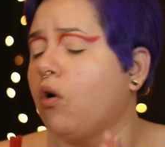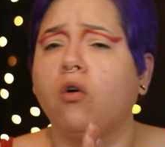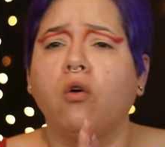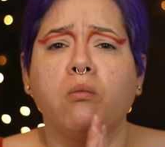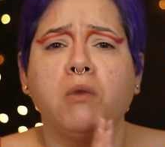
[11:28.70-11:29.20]

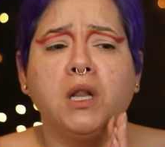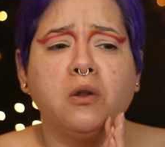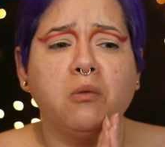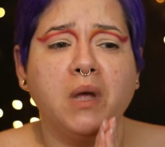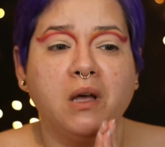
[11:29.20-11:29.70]
Oh, my
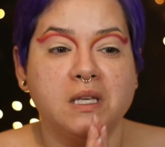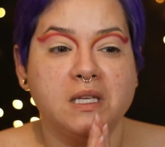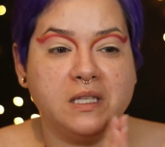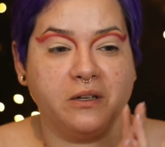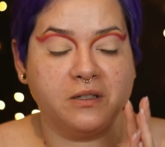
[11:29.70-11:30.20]
little
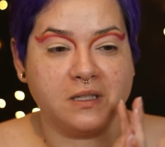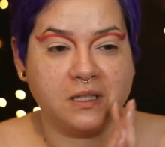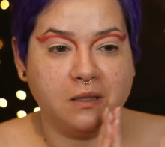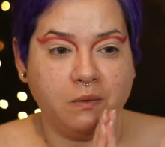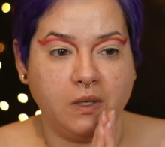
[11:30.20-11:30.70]
monkey's here
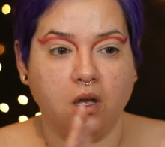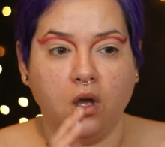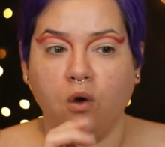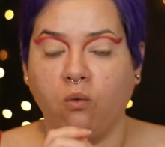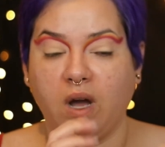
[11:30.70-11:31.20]
sleeping.
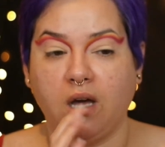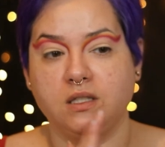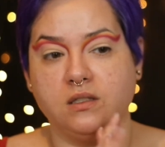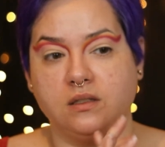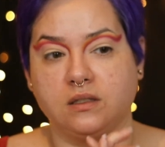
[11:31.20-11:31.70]
Wow,
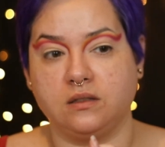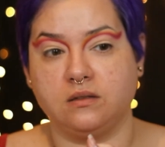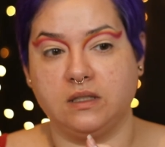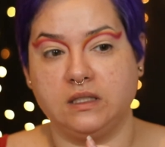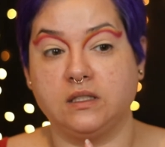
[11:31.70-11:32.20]
this
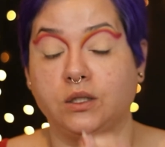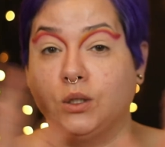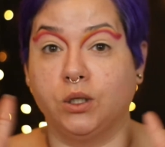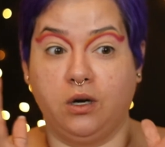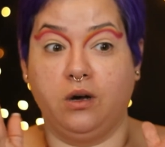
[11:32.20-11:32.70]
is a
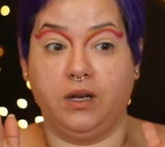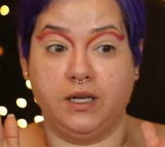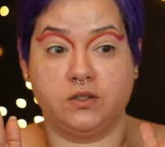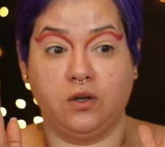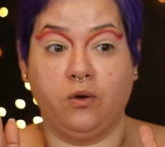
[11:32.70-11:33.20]
look on
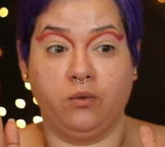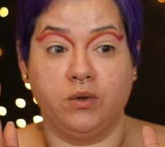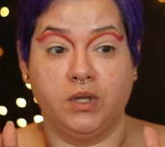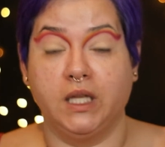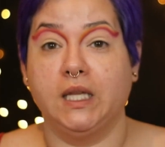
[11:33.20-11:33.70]
its
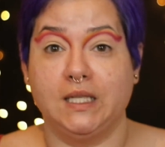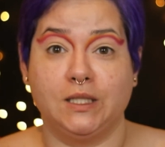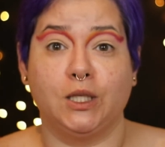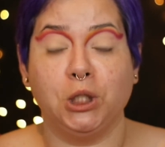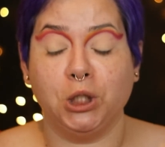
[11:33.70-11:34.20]
own. This
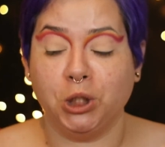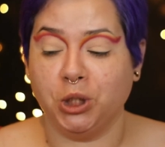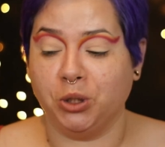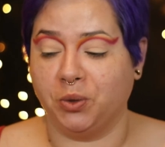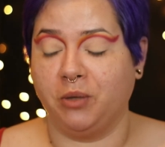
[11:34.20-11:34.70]
is a
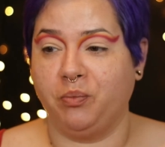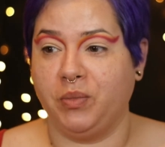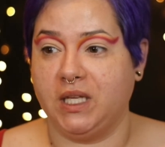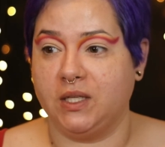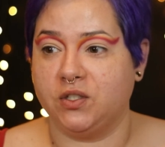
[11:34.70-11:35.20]
look
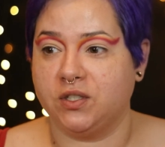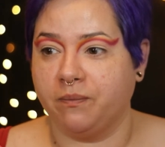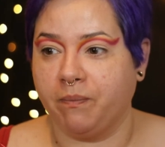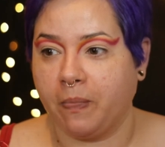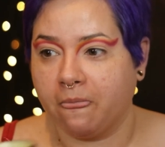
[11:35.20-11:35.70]
each.
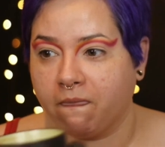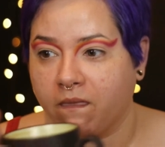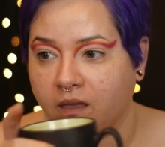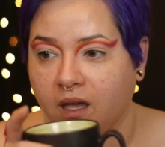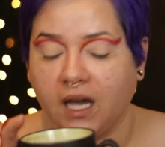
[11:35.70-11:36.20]

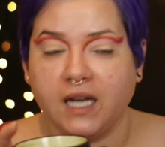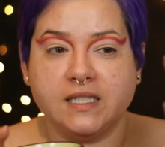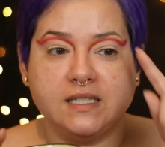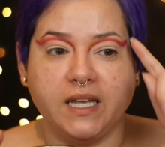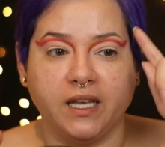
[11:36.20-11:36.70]
I
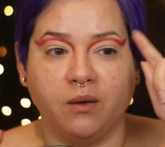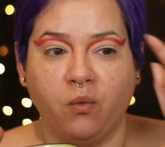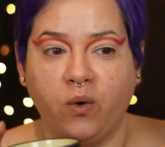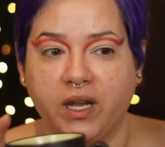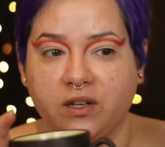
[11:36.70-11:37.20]
did take it up
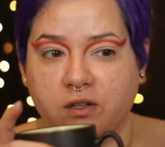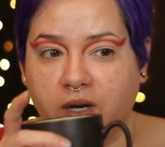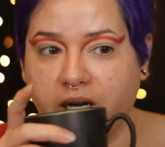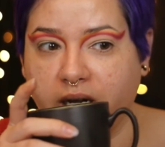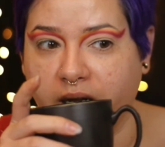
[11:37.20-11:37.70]
way too
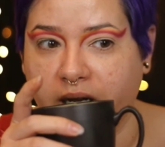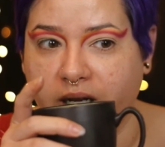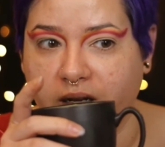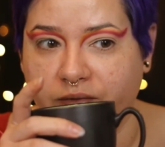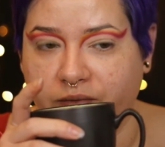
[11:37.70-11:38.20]

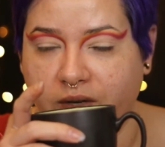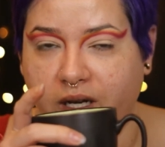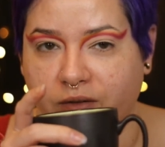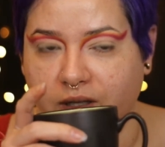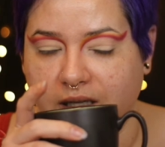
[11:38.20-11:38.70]
high.
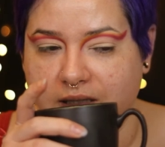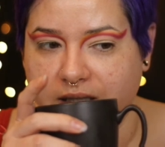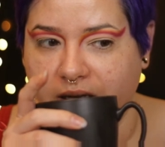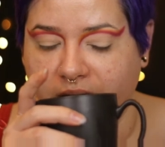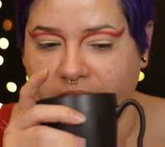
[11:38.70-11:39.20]
I realize
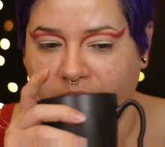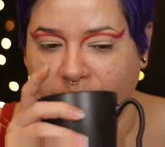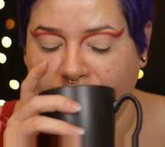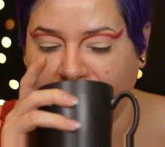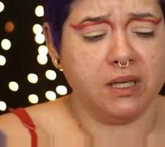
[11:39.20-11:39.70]
that
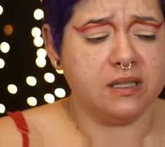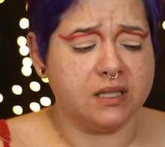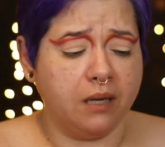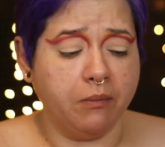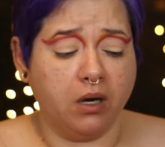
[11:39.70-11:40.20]
now. But at the
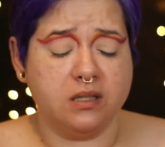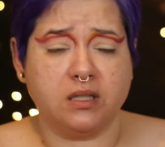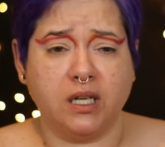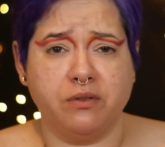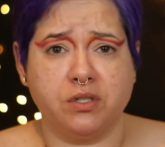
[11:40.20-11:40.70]
time,
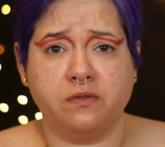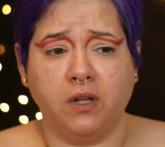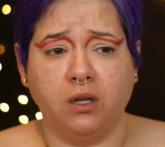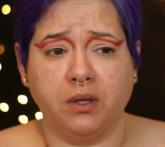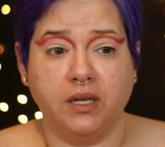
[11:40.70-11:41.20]
honestly, I was just
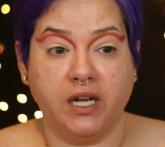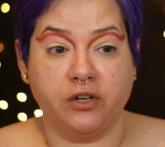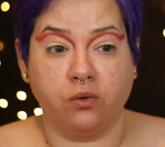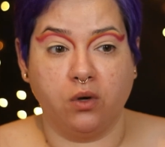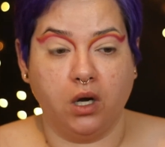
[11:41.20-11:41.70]
following the
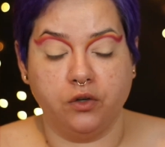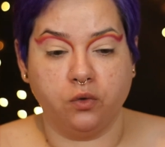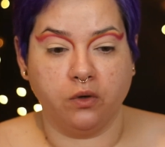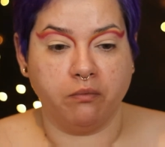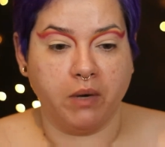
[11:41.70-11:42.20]
natural
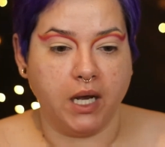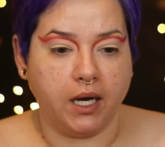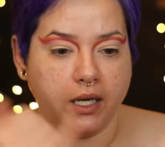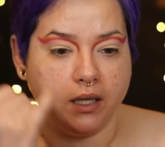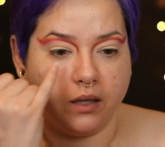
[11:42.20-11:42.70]
contour of my
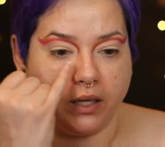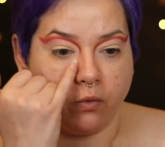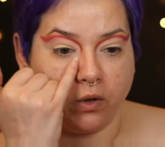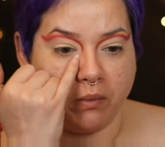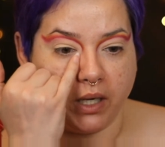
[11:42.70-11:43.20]
eye, like
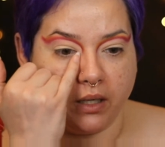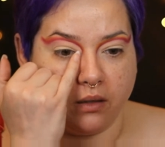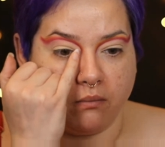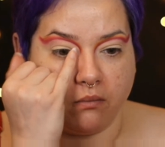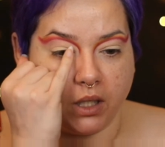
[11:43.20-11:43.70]
where
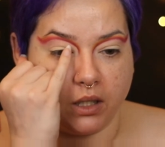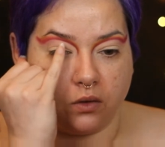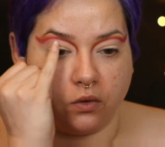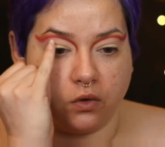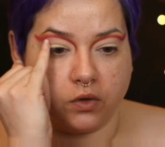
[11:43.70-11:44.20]
my
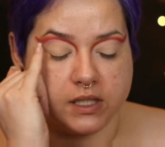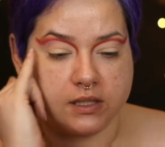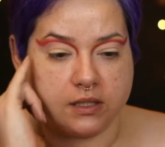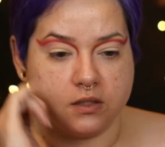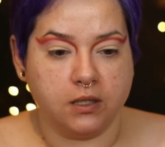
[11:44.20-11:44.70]
little
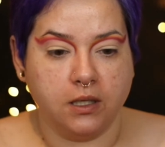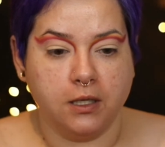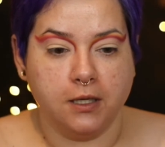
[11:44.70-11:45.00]
creases.